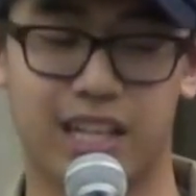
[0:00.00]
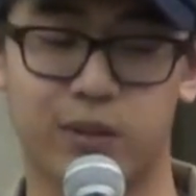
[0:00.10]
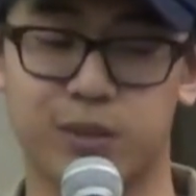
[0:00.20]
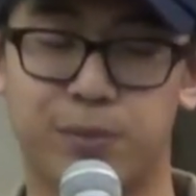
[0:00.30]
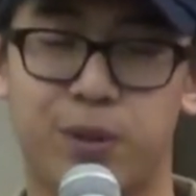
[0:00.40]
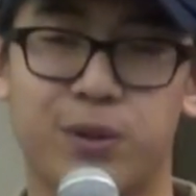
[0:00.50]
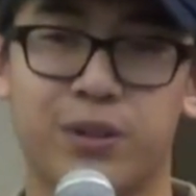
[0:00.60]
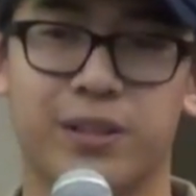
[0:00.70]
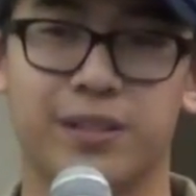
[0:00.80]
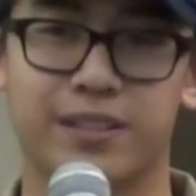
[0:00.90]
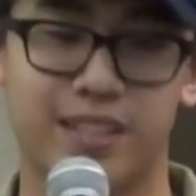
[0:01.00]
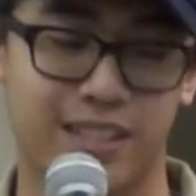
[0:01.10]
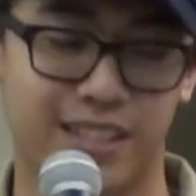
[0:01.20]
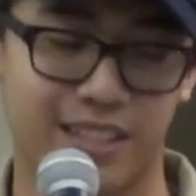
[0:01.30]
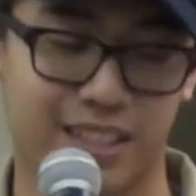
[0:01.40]
I was poor.
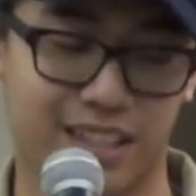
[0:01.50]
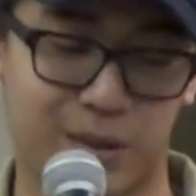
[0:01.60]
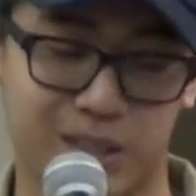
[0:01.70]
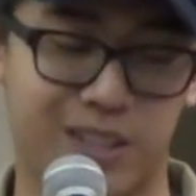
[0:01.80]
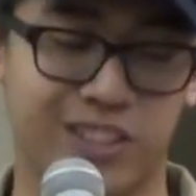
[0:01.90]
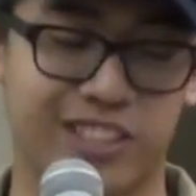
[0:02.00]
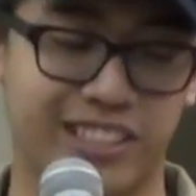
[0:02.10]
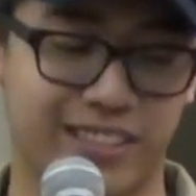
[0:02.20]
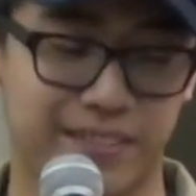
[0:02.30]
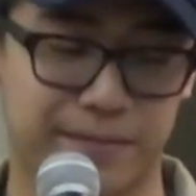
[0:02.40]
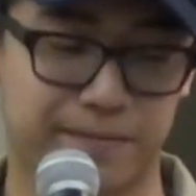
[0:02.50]
I was hungry.